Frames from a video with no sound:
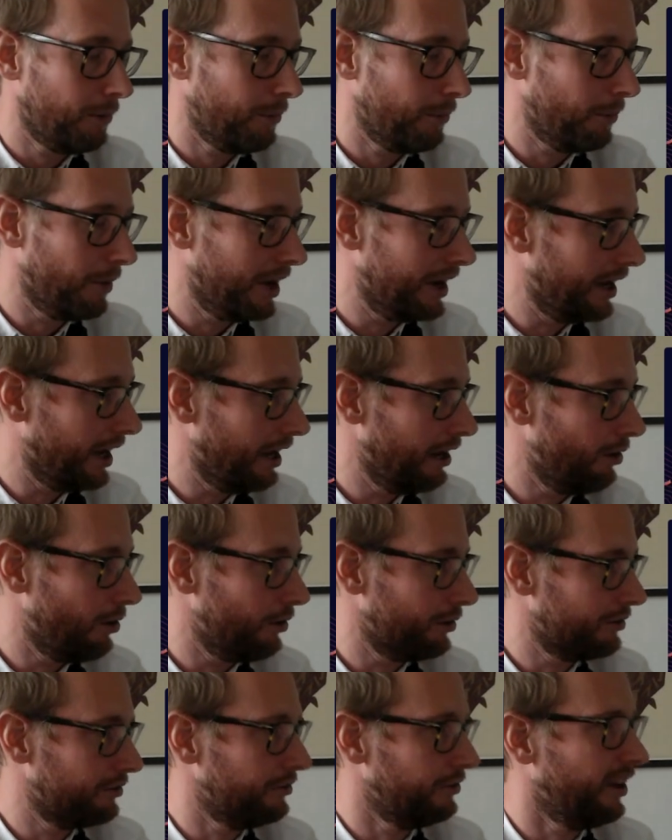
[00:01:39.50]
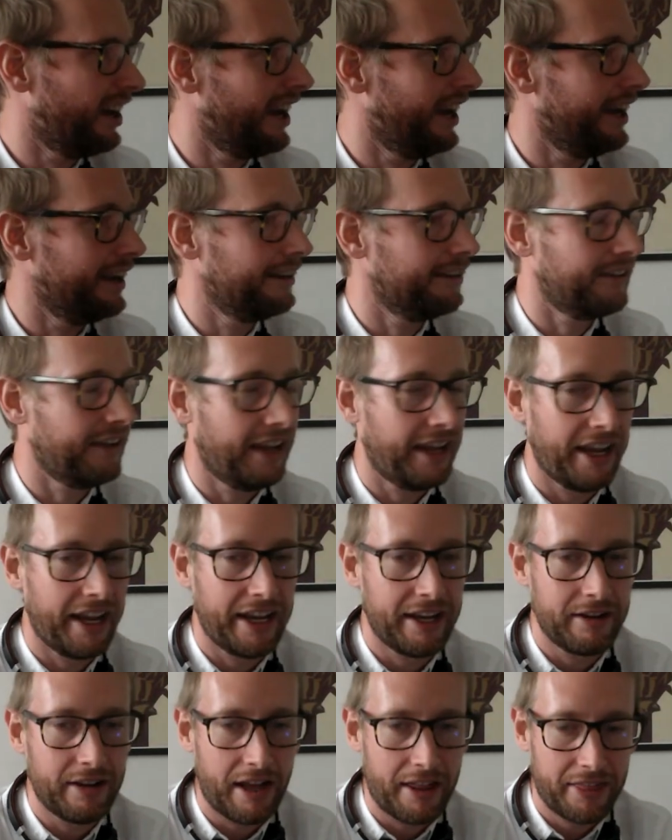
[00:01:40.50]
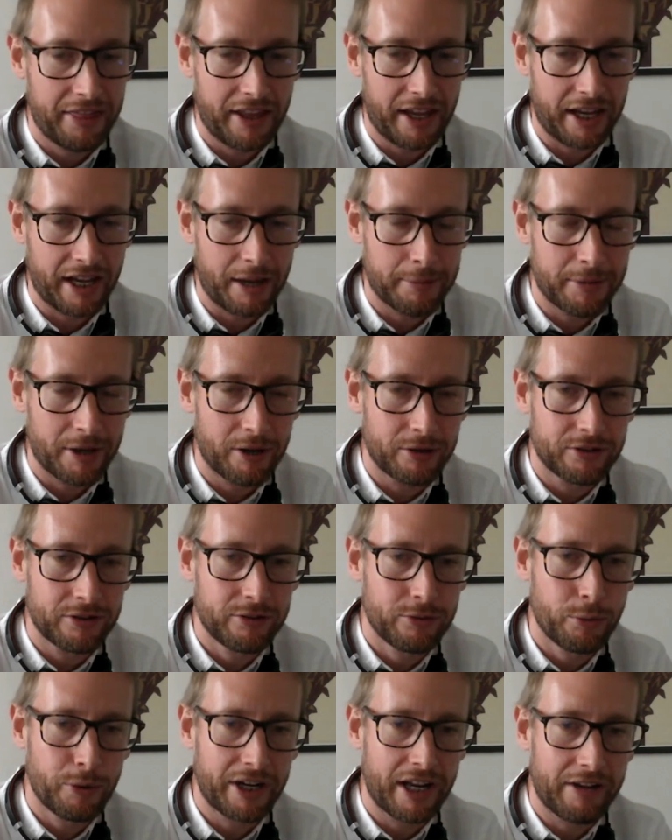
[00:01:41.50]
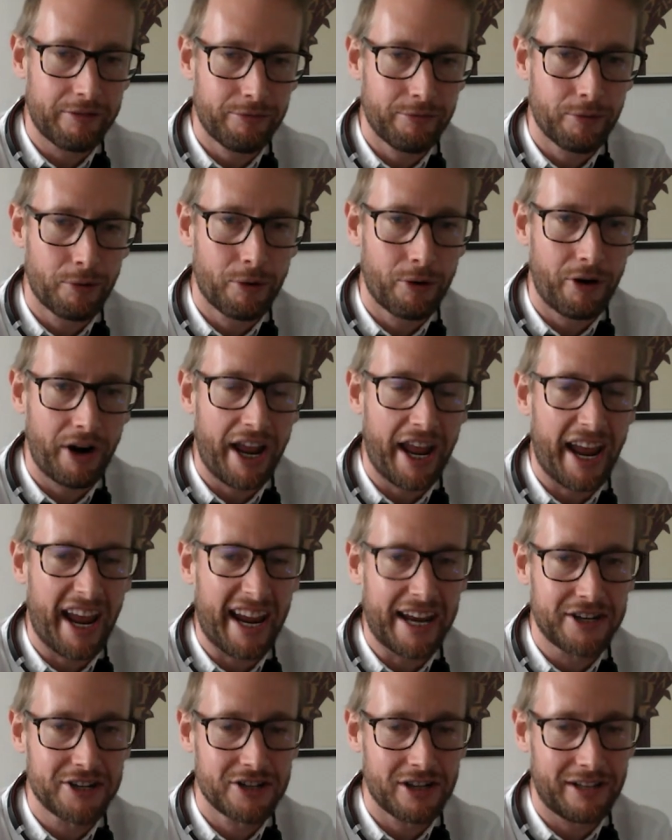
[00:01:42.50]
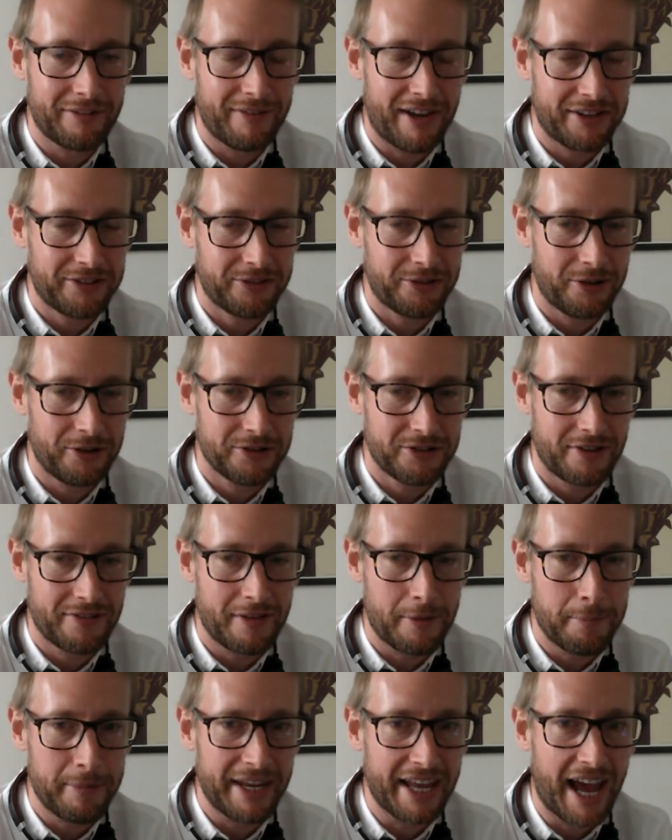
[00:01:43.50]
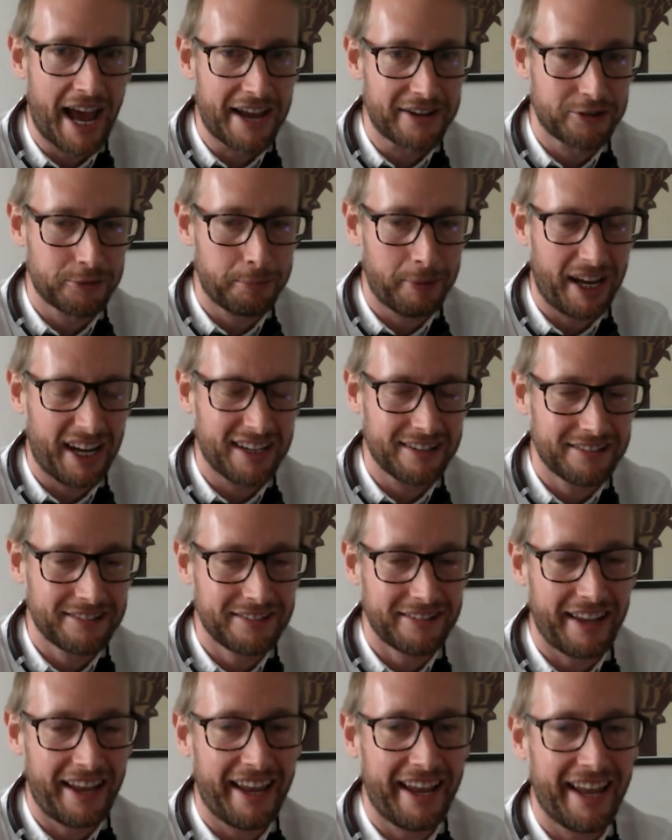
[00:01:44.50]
alongside I think about 24 angel investors in the BI space